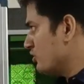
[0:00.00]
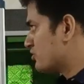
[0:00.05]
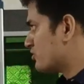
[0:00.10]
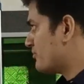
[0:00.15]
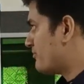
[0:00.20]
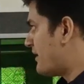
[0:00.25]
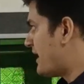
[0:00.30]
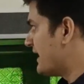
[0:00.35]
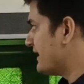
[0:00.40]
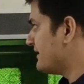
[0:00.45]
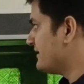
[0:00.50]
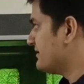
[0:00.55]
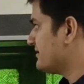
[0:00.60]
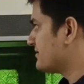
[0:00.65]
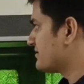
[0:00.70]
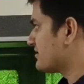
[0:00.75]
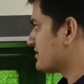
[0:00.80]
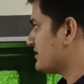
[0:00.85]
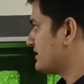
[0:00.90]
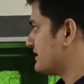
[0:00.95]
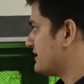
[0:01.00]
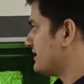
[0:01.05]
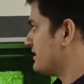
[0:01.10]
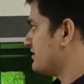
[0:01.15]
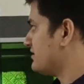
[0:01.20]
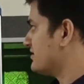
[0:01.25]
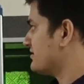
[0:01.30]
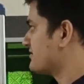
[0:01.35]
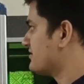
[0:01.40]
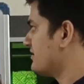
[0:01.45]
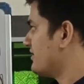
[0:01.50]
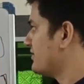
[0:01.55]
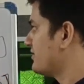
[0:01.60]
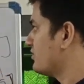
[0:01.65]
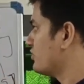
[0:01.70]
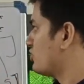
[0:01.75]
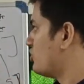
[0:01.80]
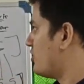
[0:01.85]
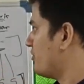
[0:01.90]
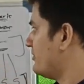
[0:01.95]
So by this, the
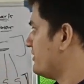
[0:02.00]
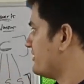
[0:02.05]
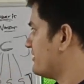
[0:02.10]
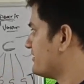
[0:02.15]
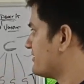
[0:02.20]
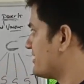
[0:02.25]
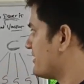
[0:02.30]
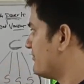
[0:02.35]
central government is